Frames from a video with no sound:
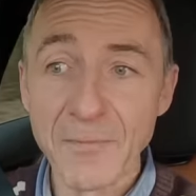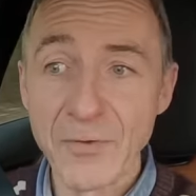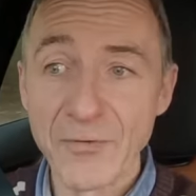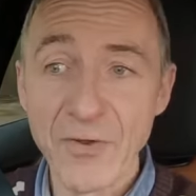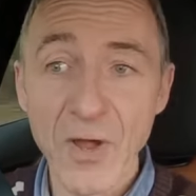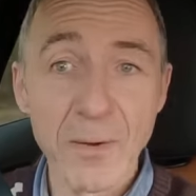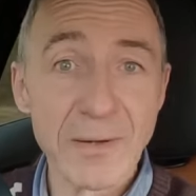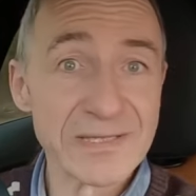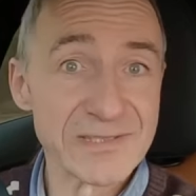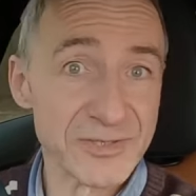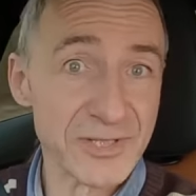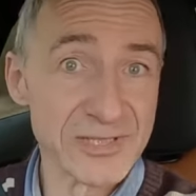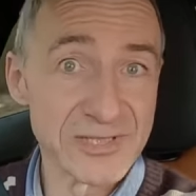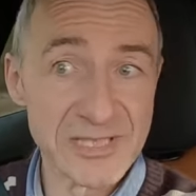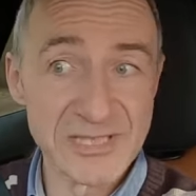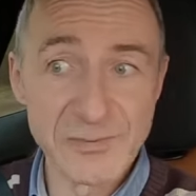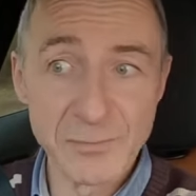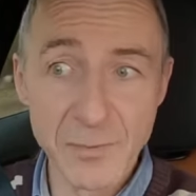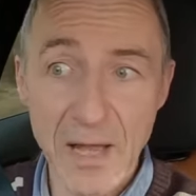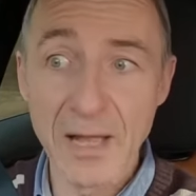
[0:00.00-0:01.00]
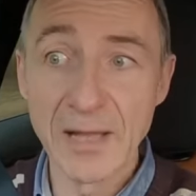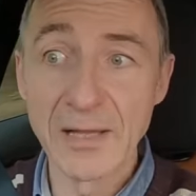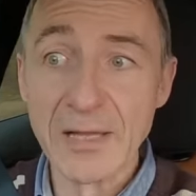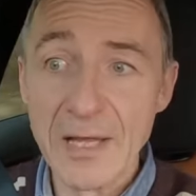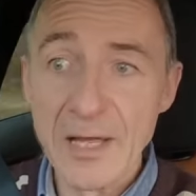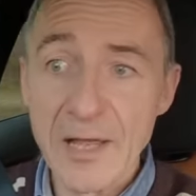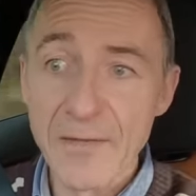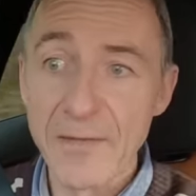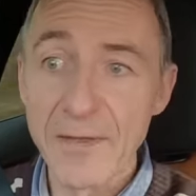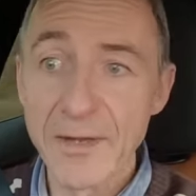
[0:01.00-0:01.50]
So it's just as well
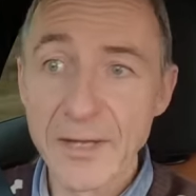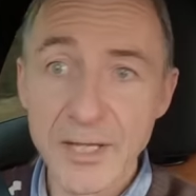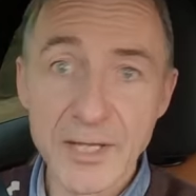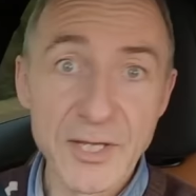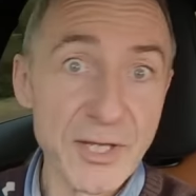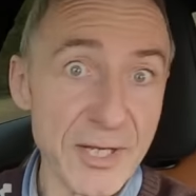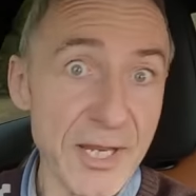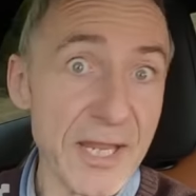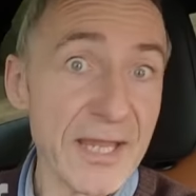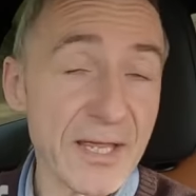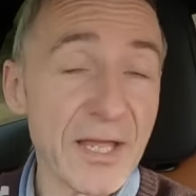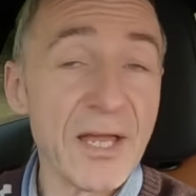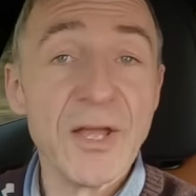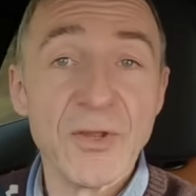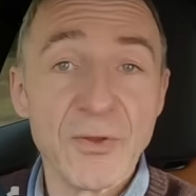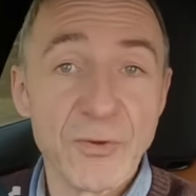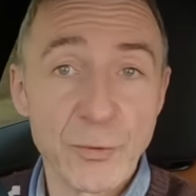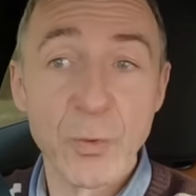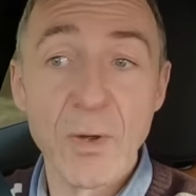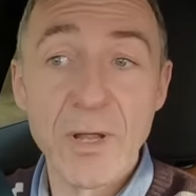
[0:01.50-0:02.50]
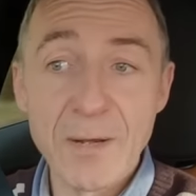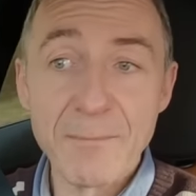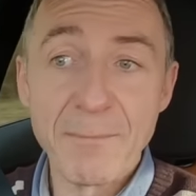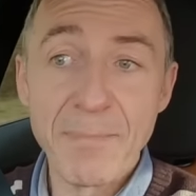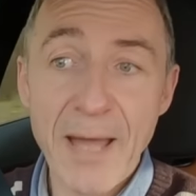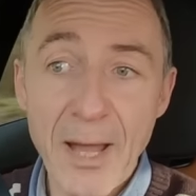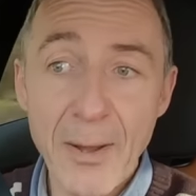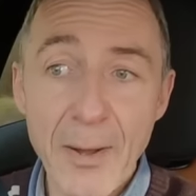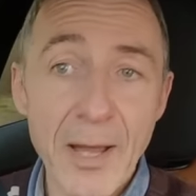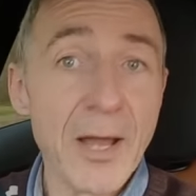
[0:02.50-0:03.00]
that a unique twin
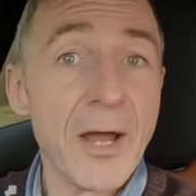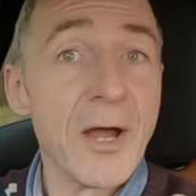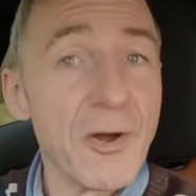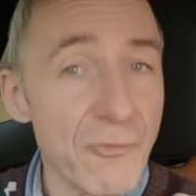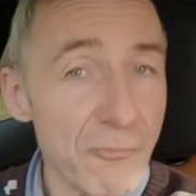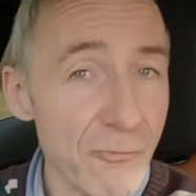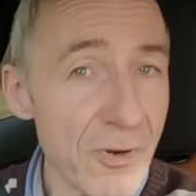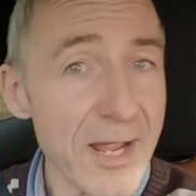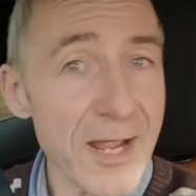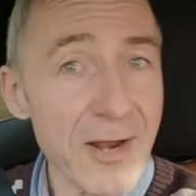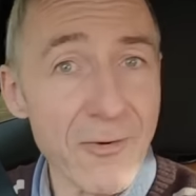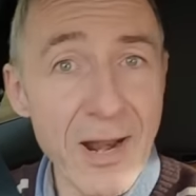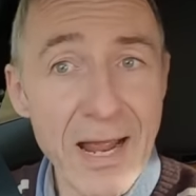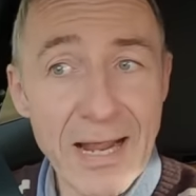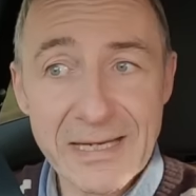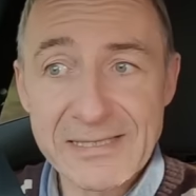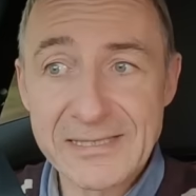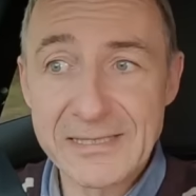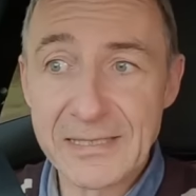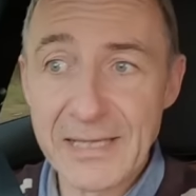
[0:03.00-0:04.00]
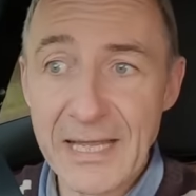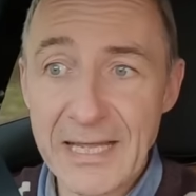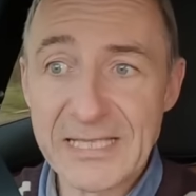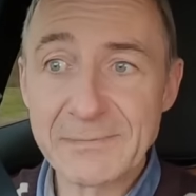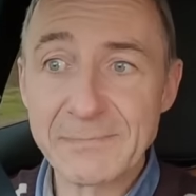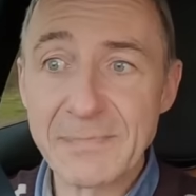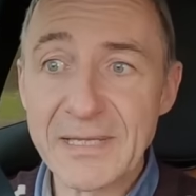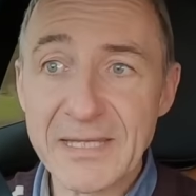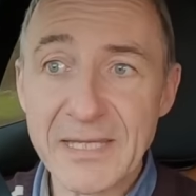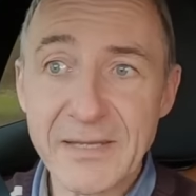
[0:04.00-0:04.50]
power rear axle has
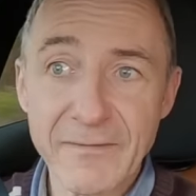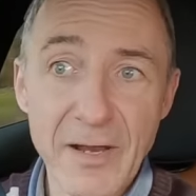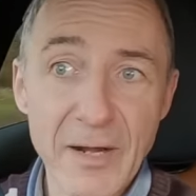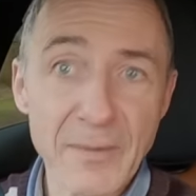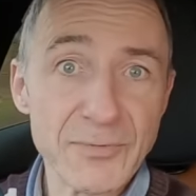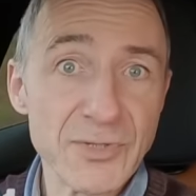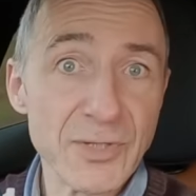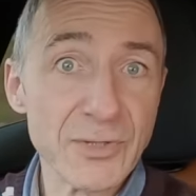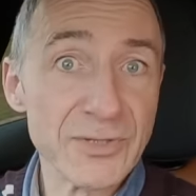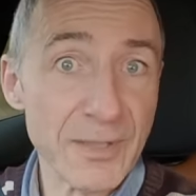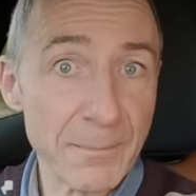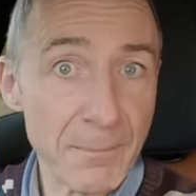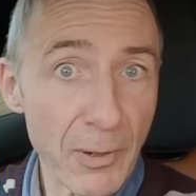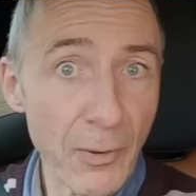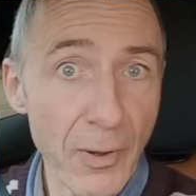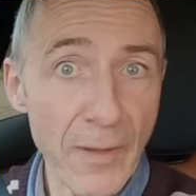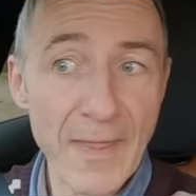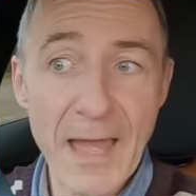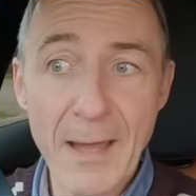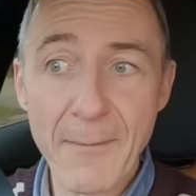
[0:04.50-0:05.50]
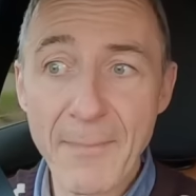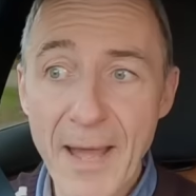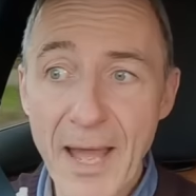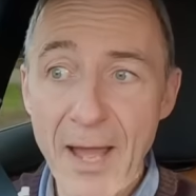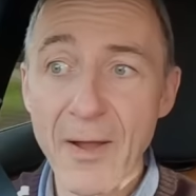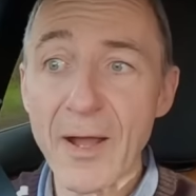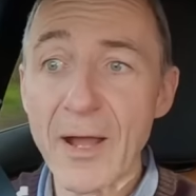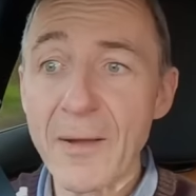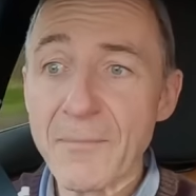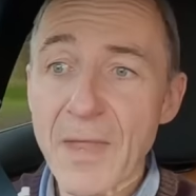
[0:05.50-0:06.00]
been developed to deploy that
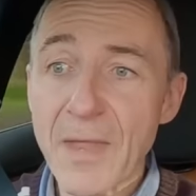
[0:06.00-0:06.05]
power,